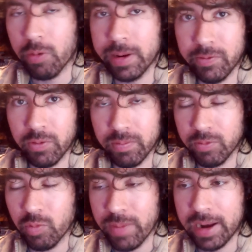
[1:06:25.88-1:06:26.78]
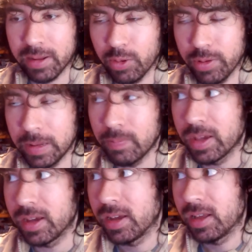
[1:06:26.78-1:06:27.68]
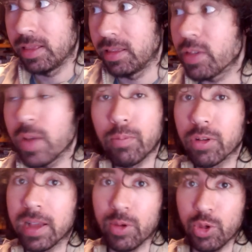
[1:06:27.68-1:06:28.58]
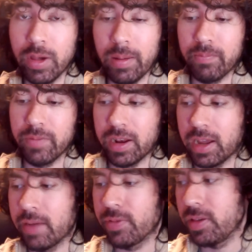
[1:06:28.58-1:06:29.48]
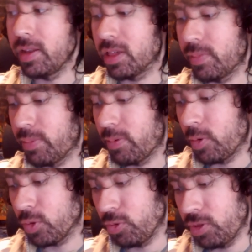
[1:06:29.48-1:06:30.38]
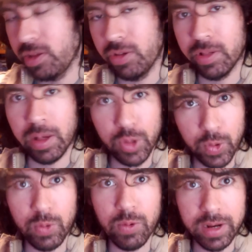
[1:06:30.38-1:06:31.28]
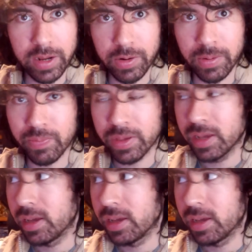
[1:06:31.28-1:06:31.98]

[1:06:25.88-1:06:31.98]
gory and tra traumatic looking, this thing puts that to shame. And I've seen some of the promotional CGs. I'll show you one here.